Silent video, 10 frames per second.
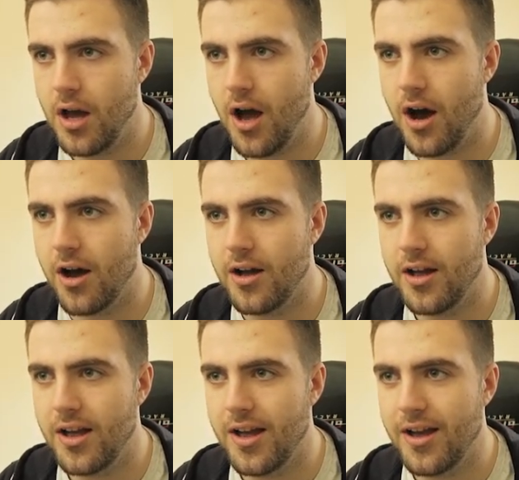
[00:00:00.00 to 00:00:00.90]
Oh,
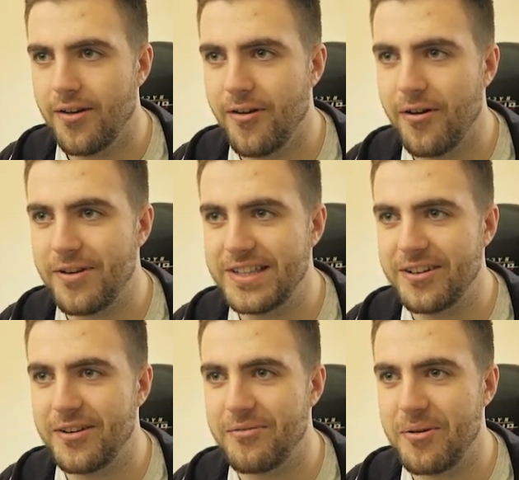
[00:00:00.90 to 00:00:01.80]
what are we
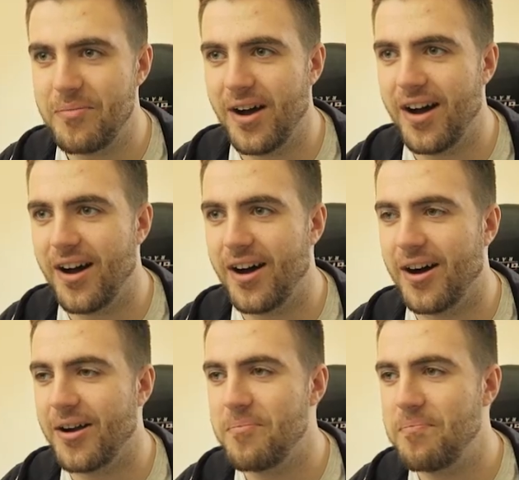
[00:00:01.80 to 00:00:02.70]
doing?
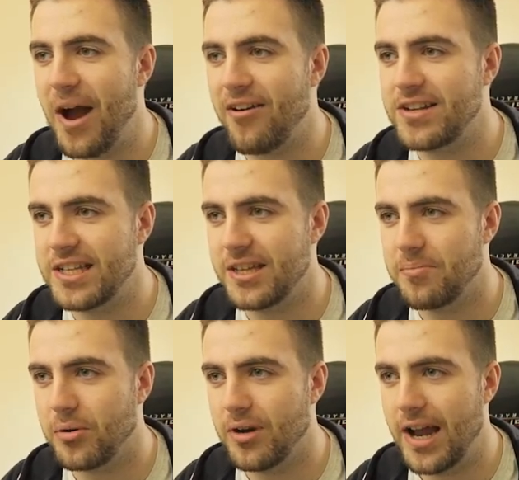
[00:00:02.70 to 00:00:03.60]
We're embarrassing
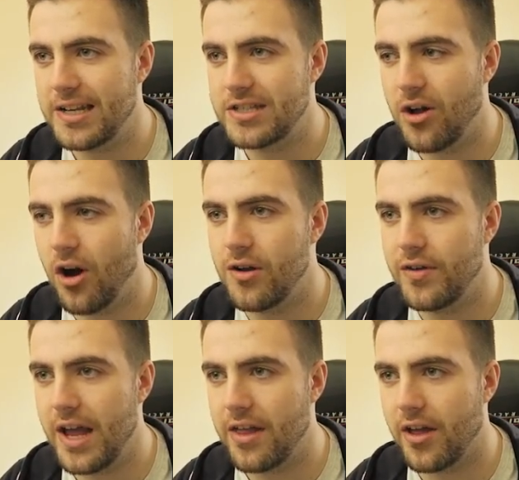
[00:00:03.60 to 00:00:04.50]
the poor lad. It's not
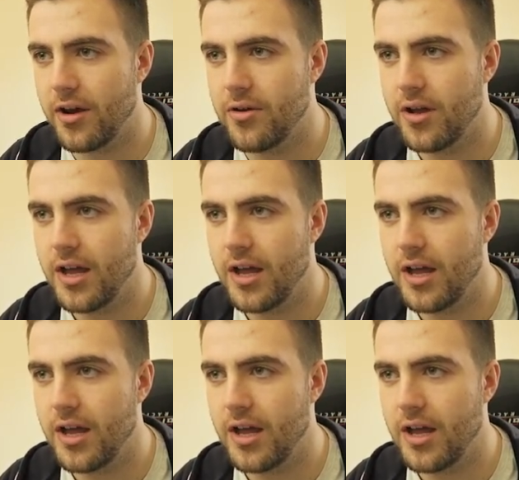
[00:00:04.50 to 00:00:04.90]
over yet, though.